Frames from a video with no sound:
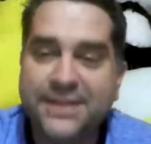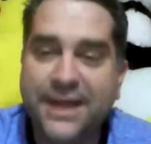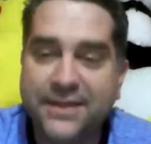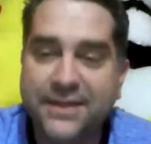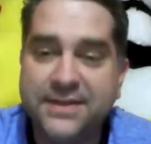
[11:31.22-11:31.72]

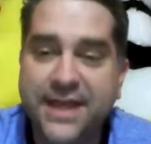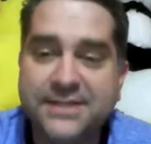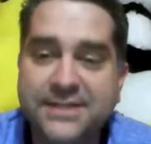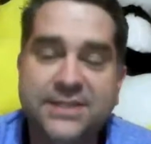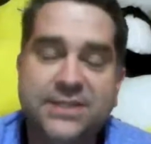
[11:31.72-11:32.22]
Yeah, the
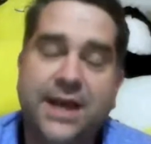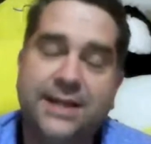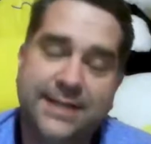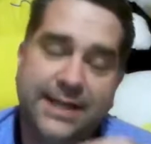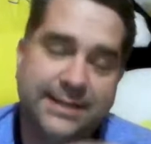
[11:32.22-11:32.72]
nasty
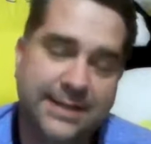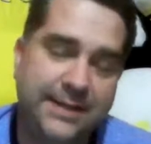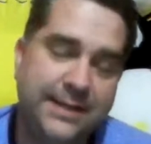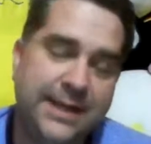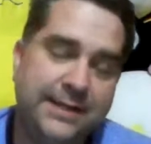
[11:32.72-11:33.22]
shots.
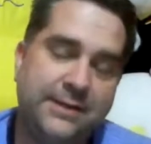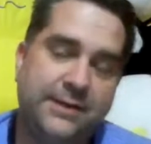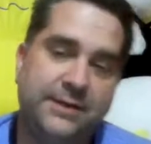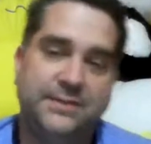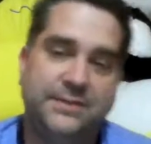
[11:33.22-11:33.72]
That could
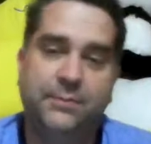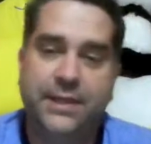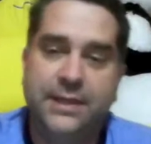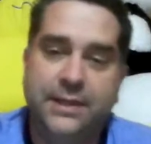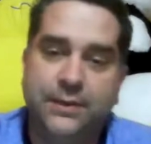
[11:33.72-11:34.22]
also
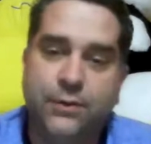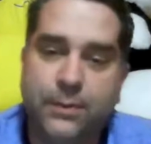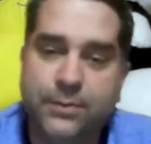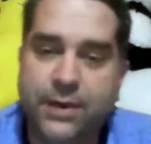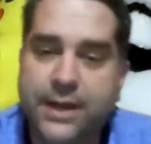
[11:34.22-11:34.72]
be
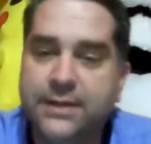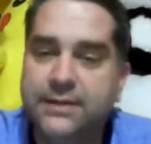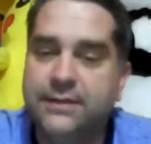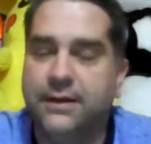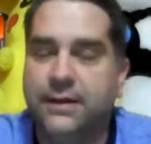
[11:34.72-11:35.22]
incorporated.
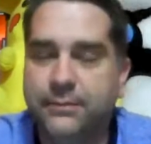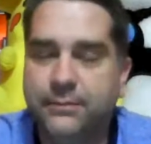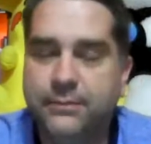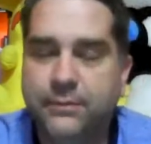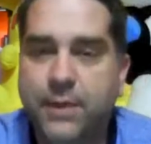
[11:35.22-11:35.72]

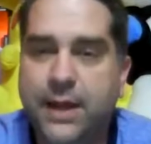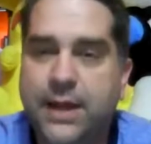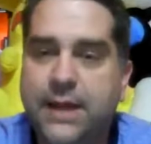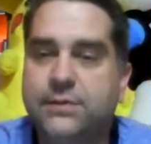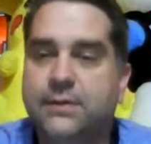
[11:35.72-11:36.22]
We might
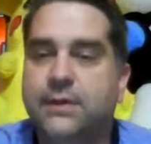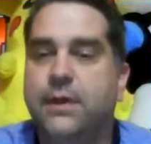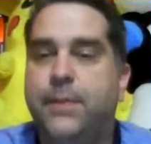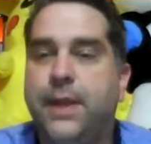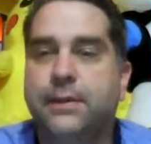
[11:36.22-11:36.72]
have to
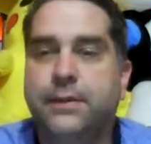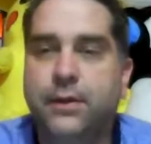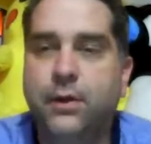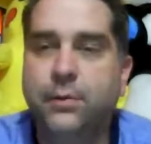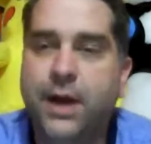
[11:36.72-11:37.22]
pay a little
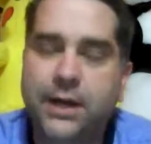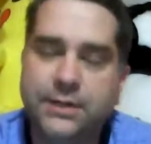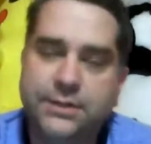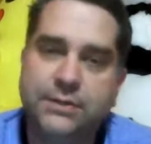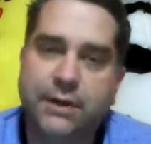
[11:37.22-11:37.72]
homage
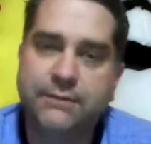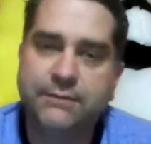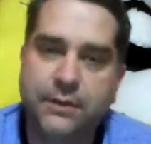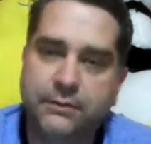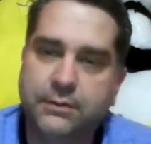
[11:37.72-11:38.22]
to our
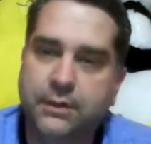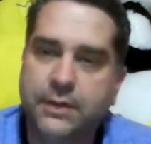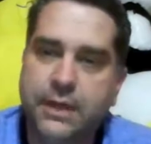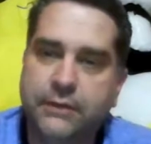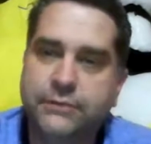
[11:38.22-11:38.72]
fellow Claw
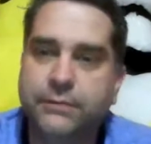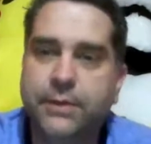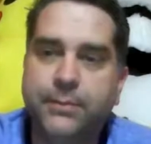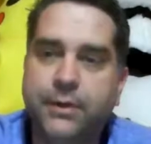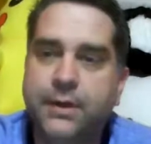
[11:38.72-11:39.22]
Council
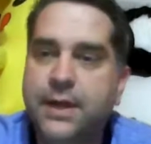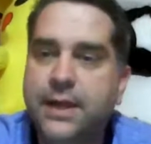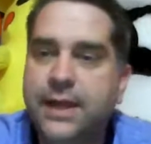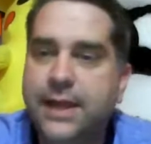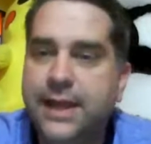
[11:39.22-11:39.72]
member
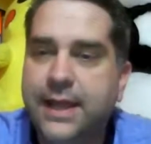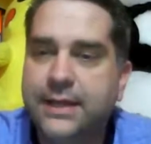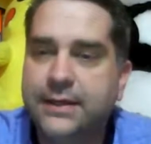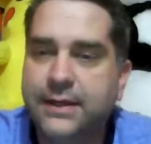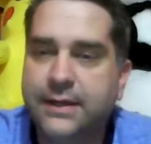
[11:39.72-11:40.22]
and
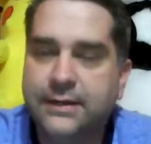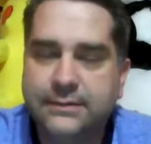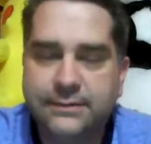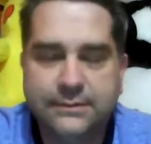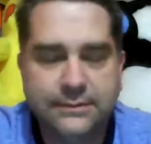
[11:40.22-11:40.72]

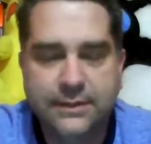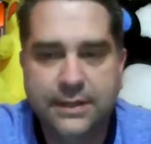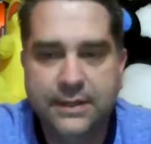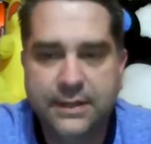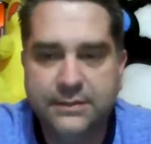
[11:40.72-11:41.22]

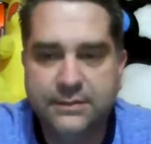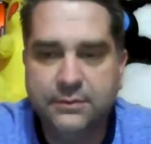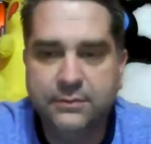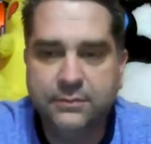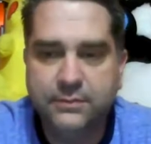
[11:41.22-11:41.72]

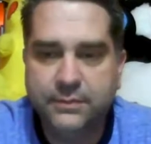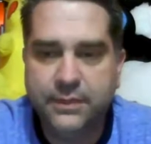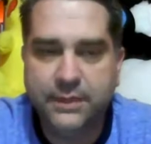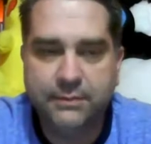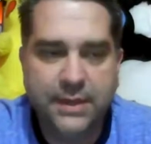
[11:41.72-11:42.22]
do
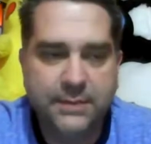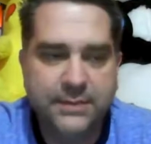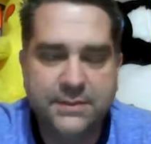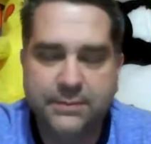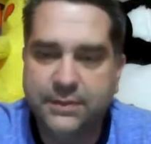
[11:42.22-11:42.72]
maybe
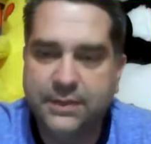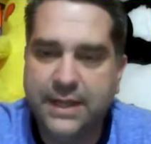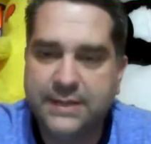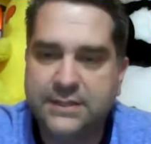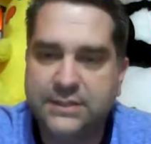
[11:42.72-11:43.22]
some of the
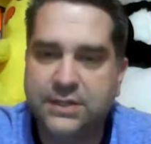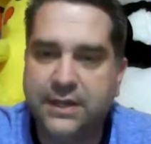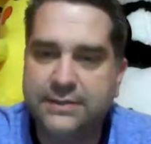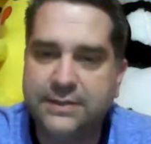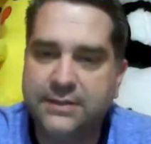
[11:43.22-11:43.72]
nasty
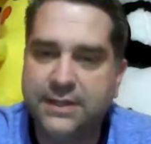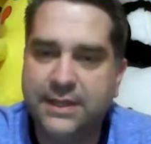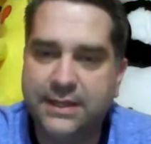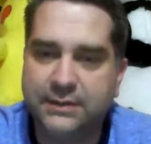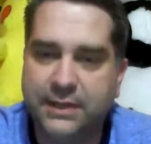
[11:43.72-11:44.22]
shots. I think he
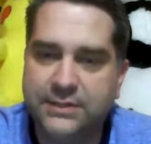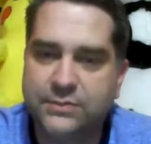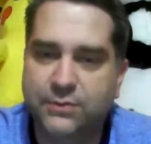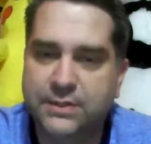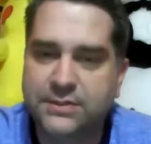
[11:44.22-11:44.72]
had like
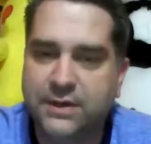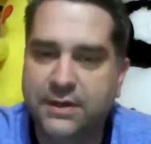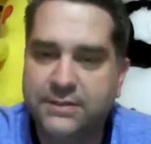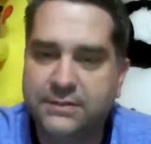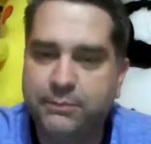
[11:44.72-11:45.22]
soy
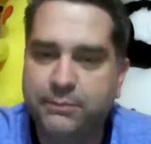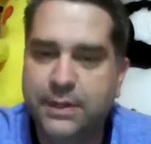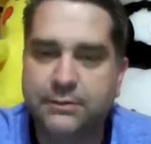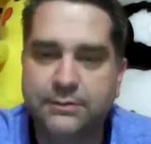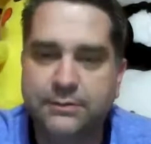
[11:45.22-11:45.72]
sauce,
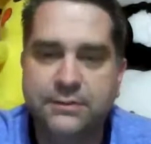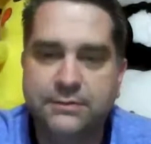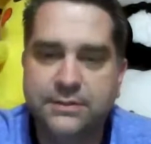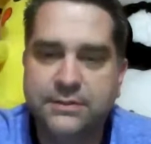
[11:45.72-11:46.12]
pickle juice.